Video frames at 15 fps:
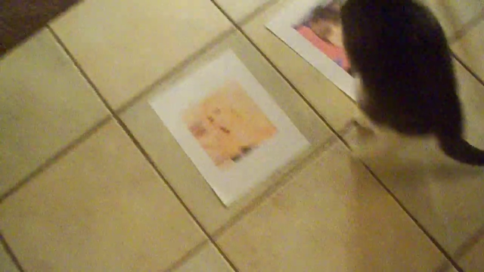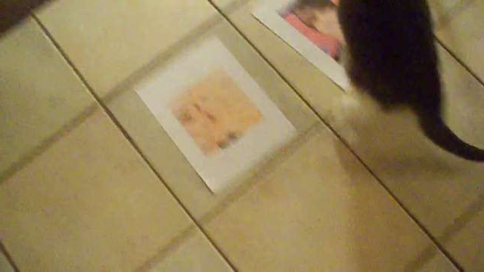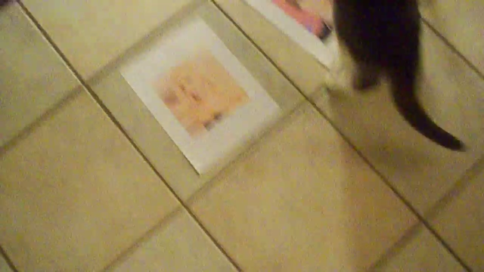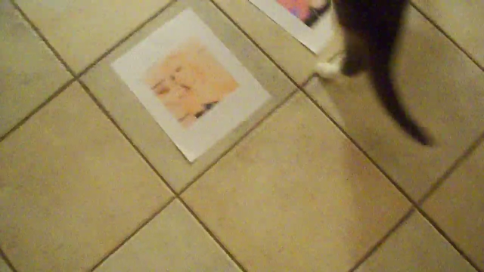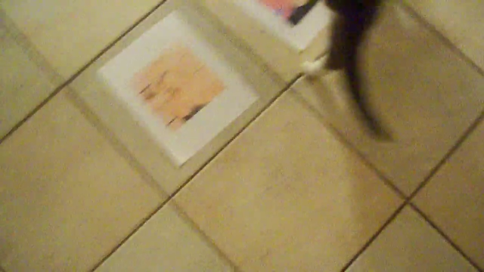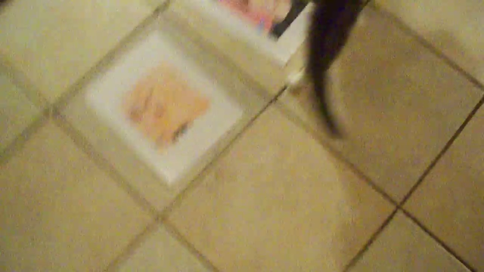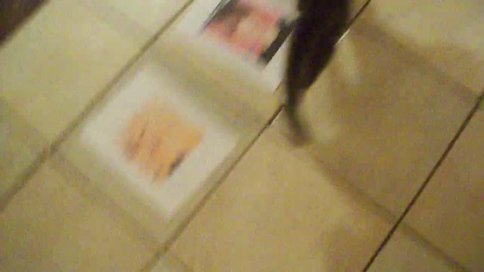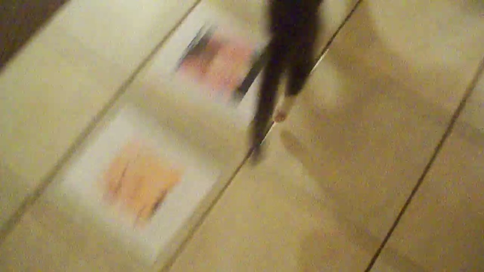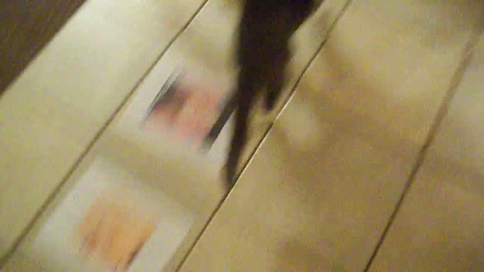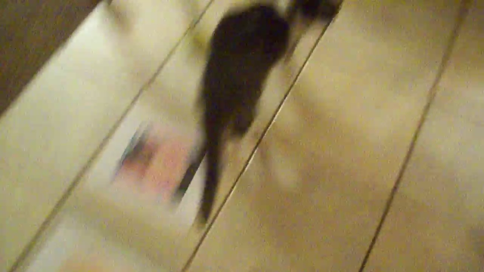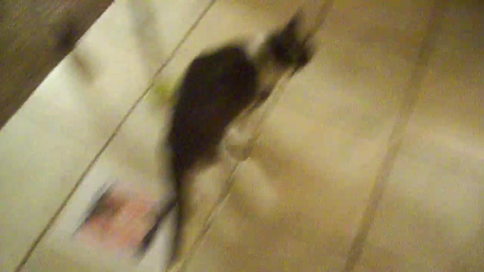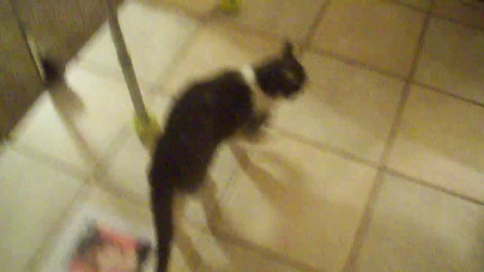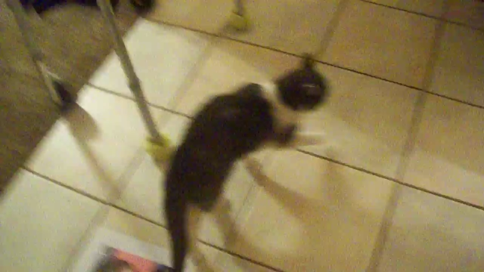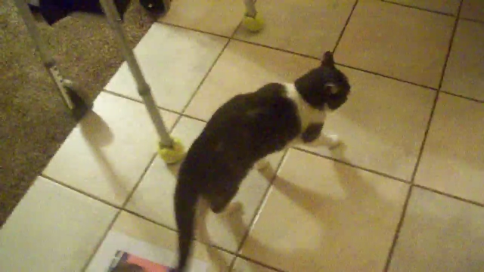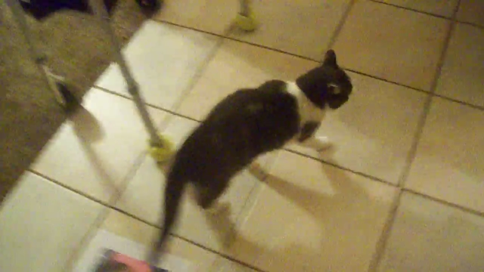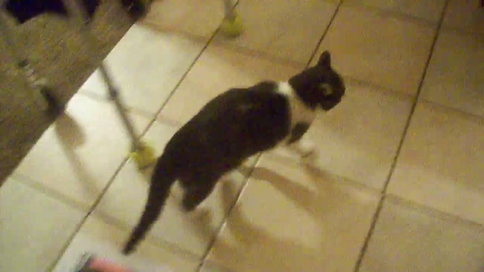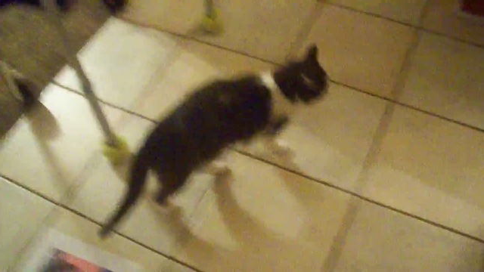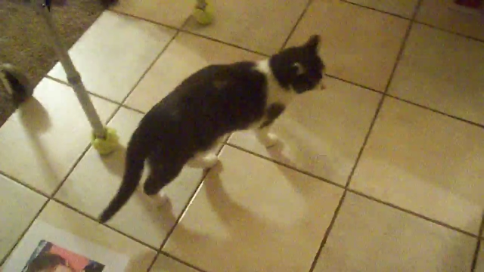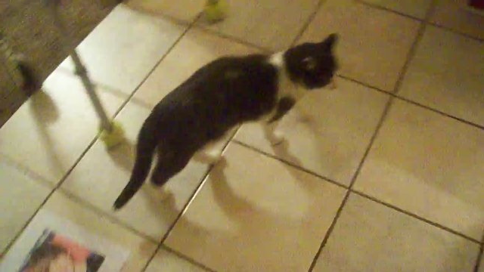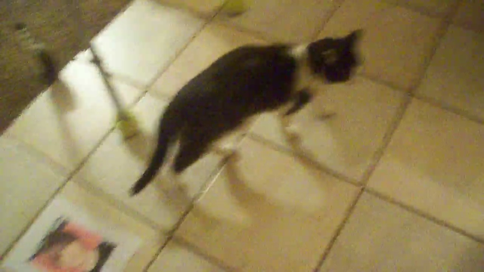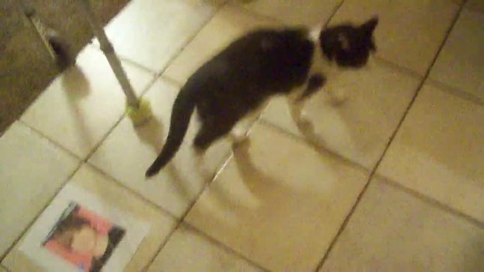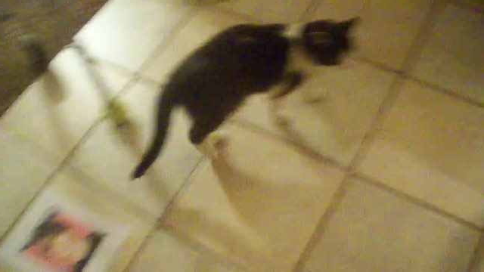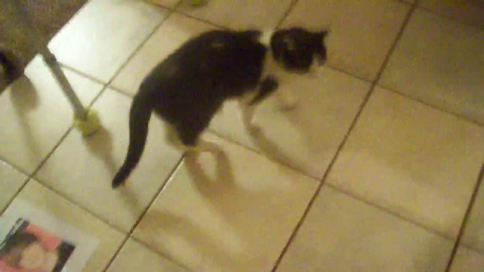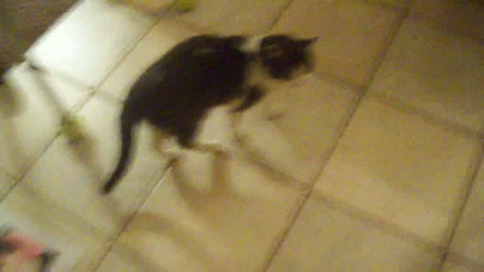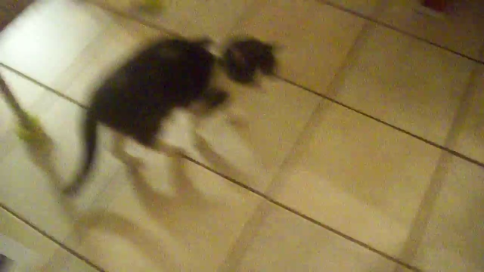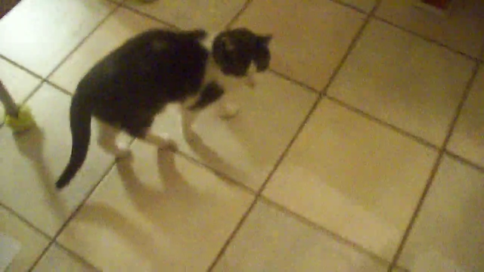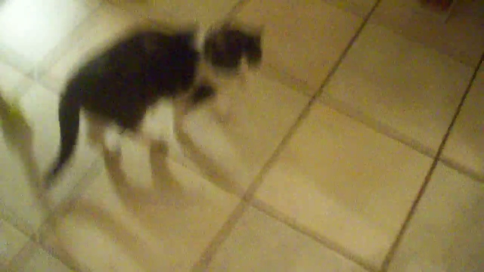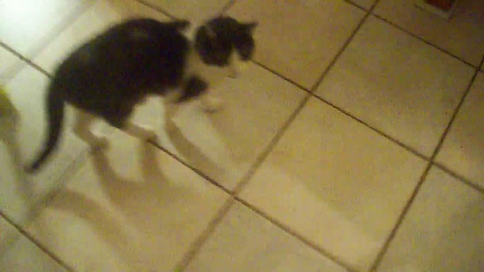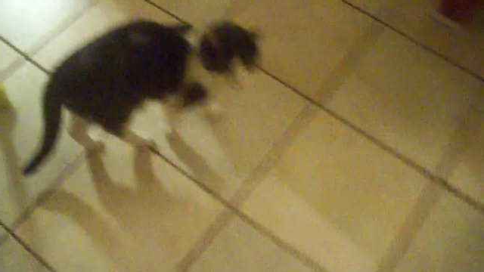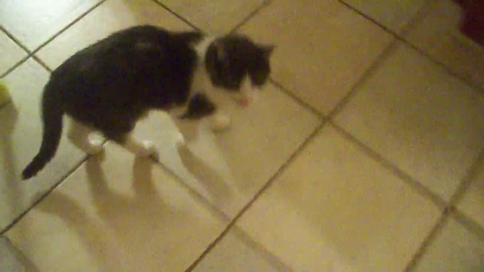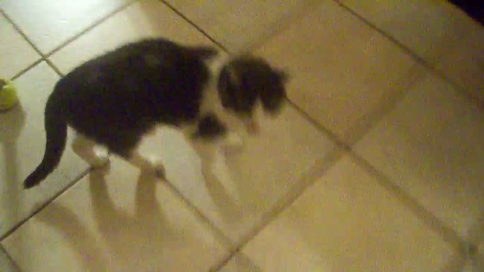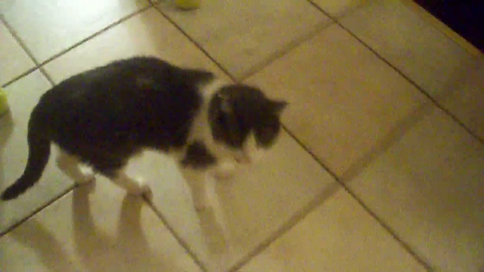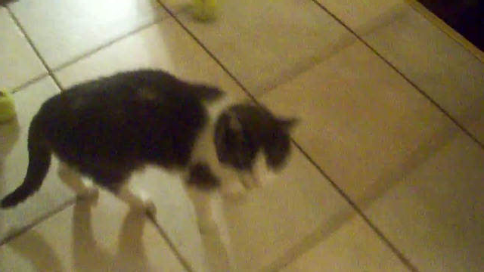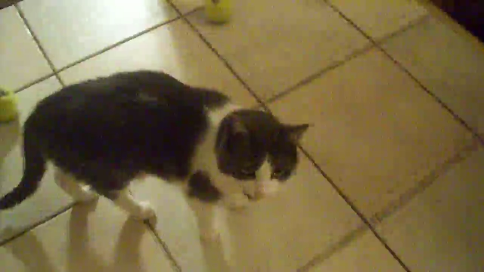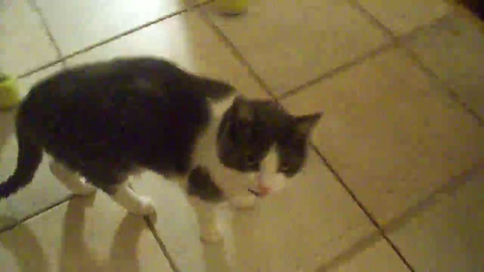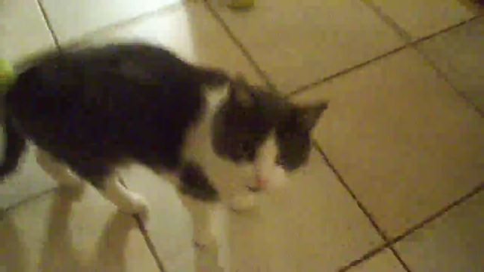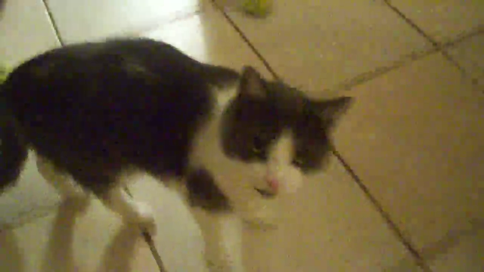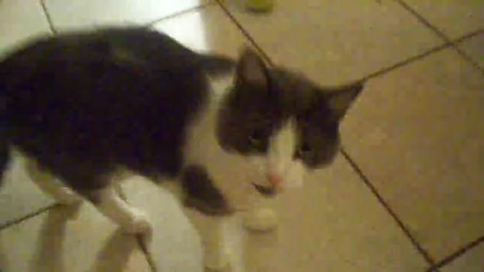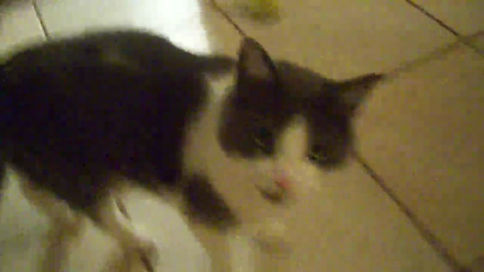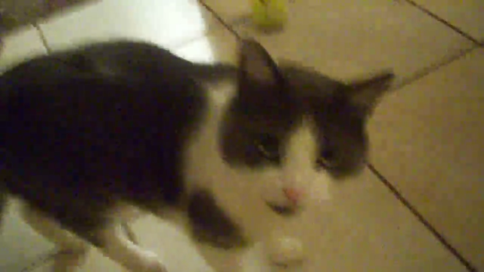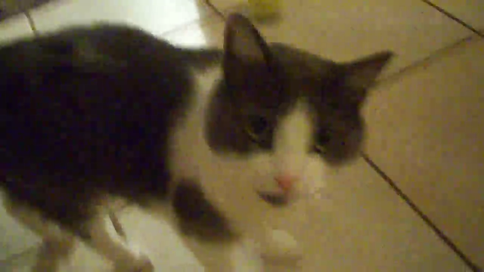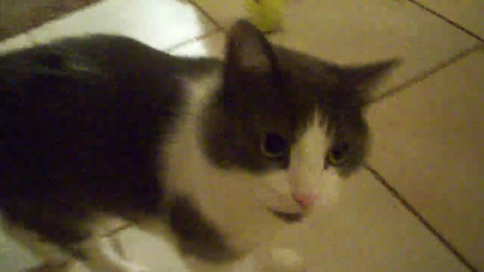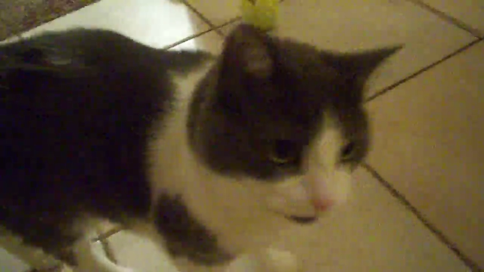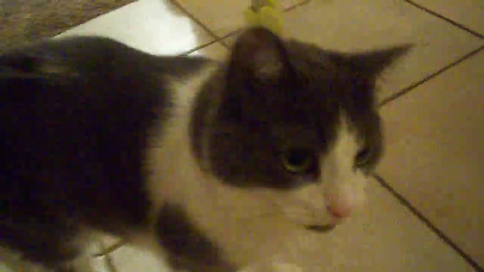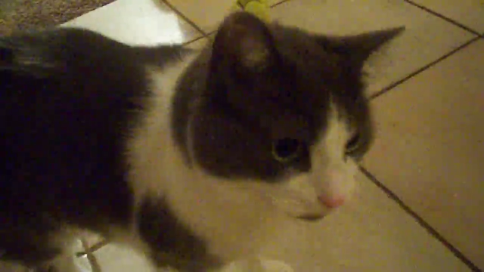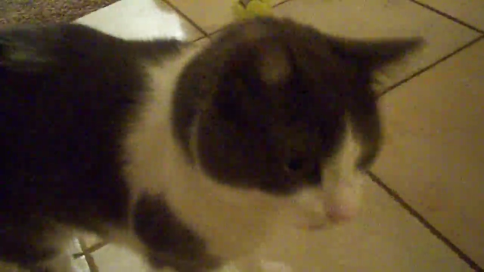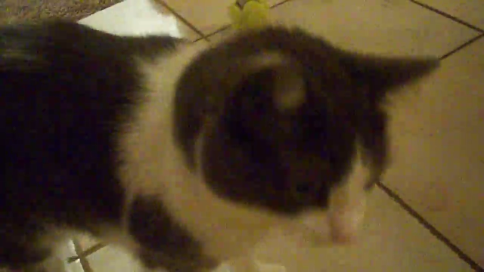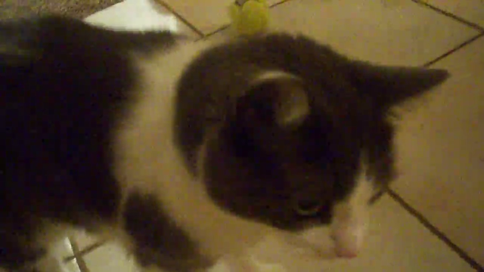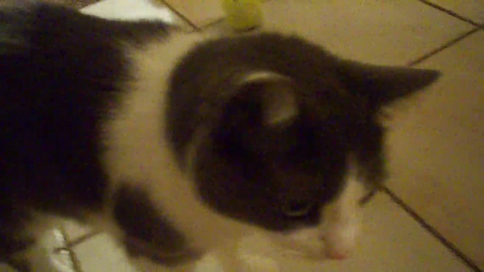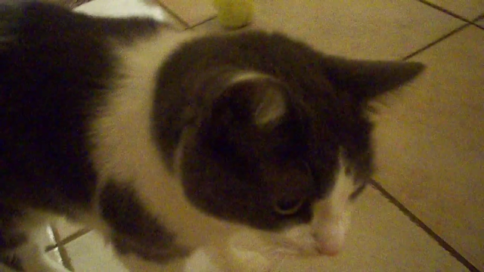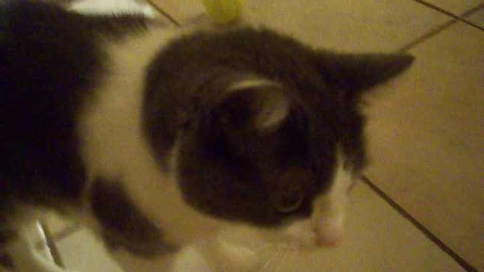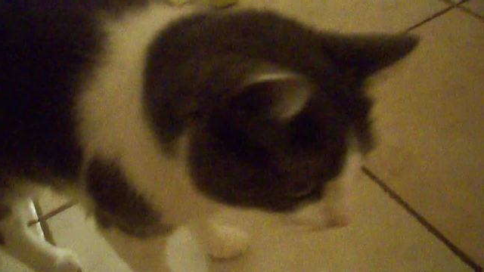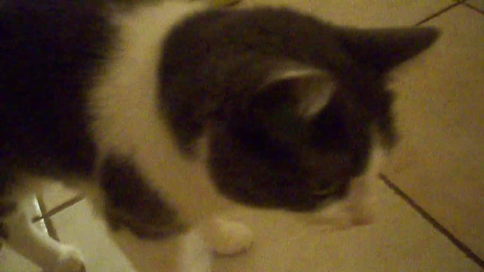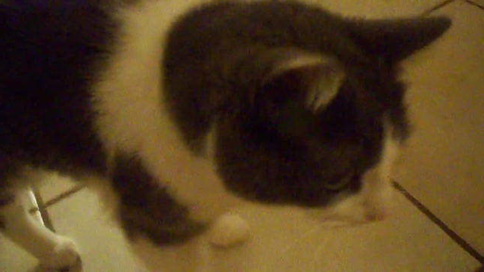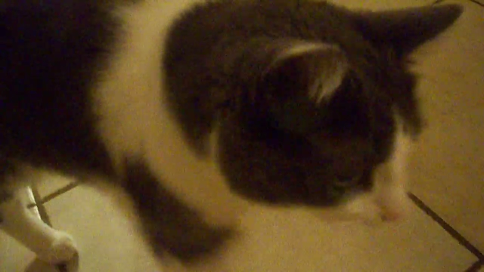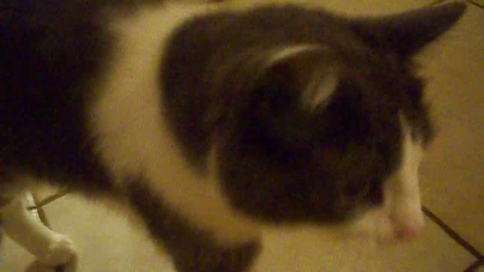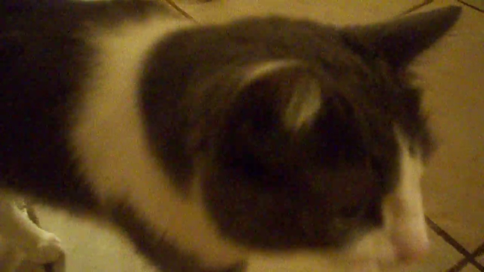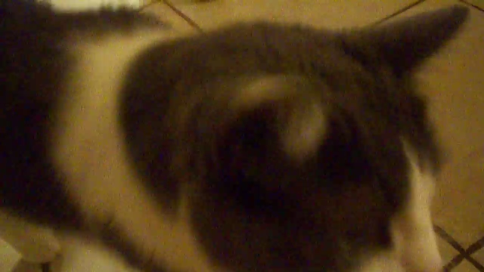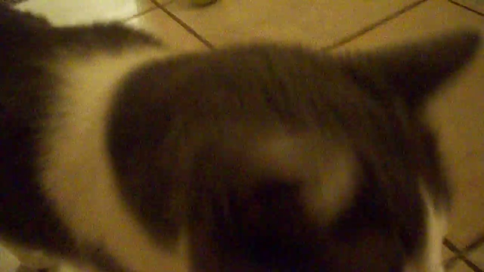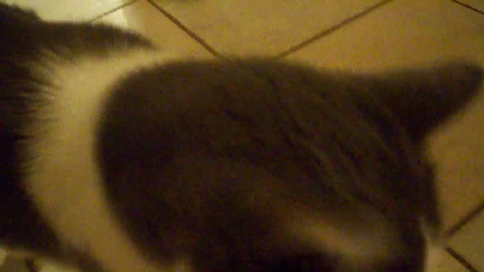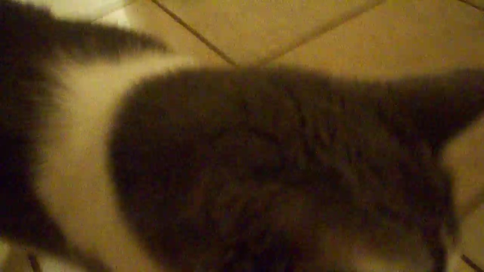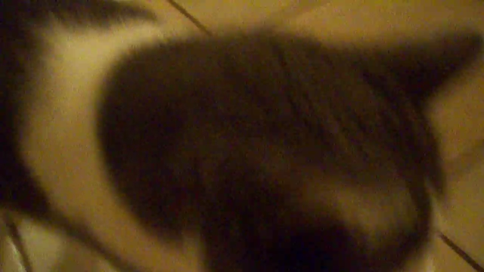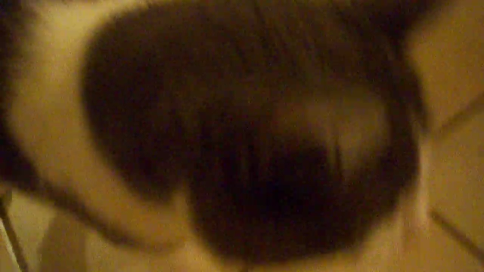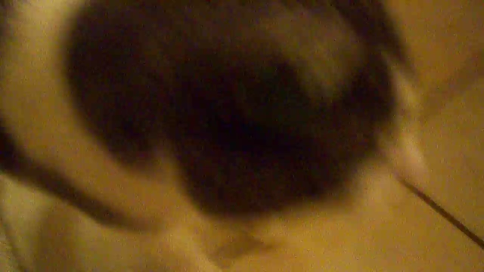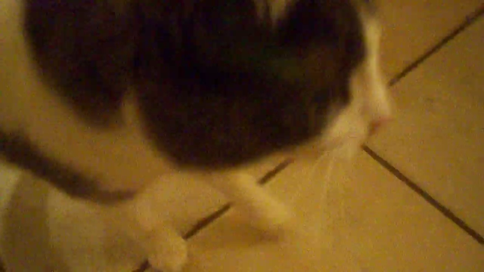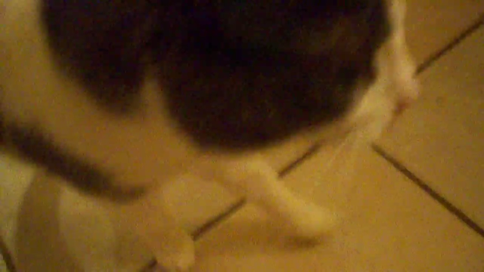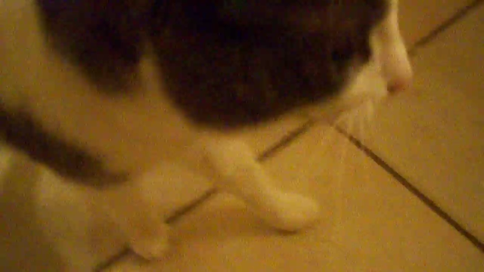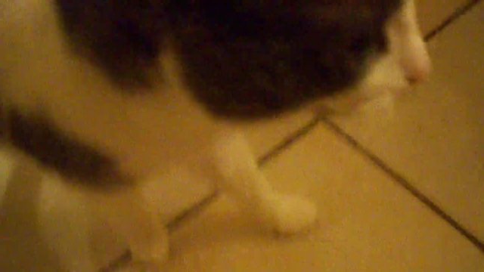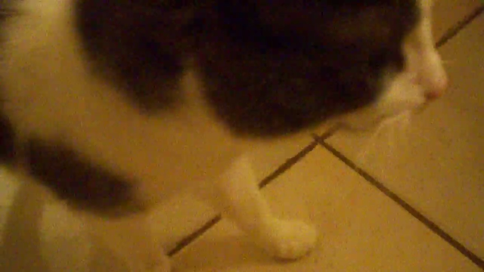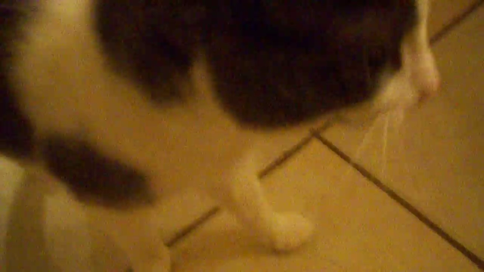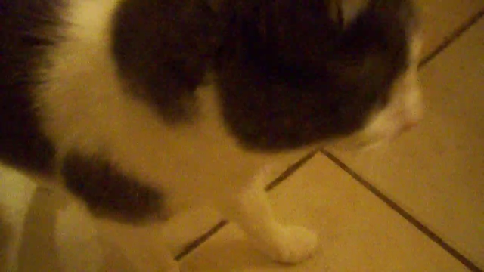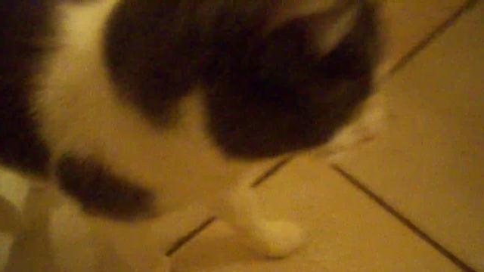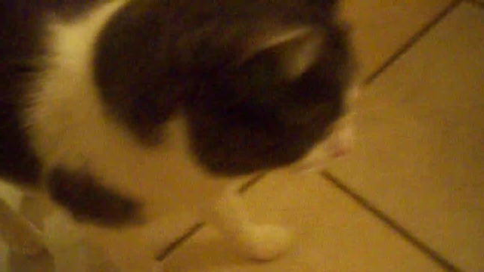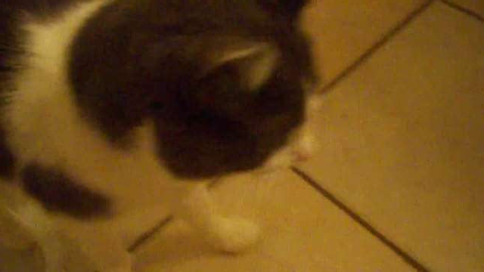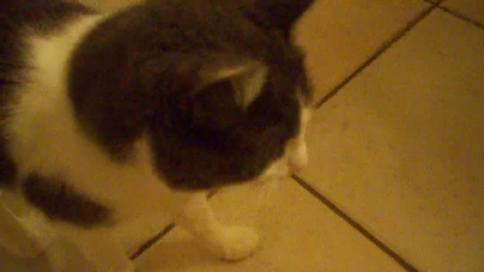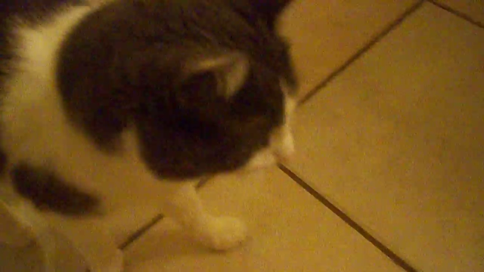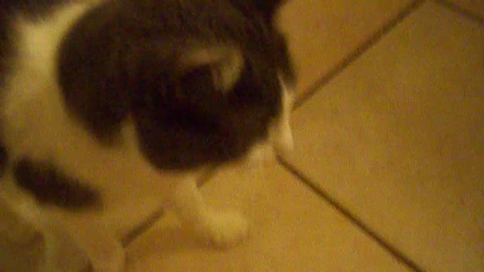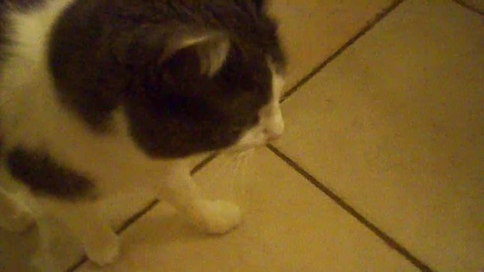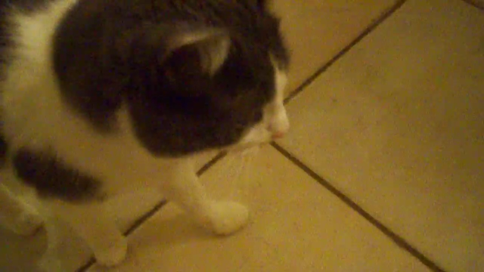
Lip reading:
(no speaker visible)